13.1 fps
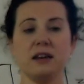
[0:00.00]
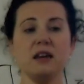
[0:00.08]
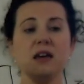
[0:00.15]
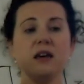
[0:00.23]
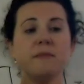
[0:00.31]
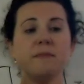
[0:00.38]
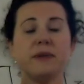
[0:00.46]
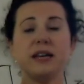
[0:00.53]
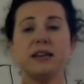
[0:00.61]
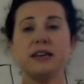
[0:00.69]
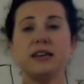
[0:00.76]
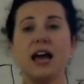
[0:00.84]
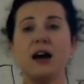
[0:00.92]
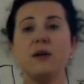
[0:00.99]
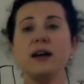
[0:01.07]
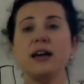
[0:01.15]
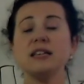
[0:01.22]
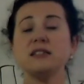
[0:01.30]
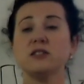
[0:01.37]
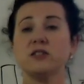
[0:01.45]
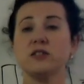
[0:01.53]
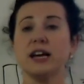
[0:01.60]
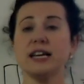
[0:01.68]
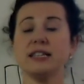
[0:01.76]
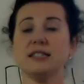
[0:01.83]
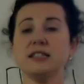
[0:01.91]
But now has
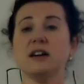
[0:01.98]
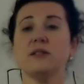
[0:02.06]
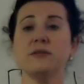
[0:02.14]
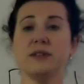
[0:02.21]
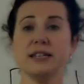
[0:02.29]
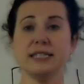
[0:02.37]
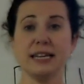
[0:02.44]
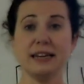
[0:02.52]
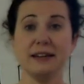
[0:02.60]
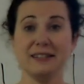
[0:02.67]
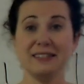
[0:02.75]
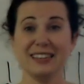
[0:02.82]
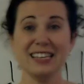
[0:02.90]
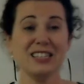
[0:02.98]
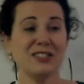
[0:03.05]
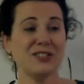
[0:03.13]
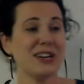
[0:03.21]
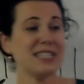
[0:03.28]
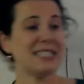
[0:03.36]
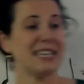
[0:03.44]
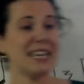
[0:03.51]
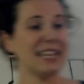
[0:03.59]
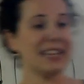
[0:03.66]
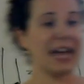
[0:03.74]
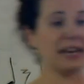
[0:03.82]
Christ arisen. Let's try singing that.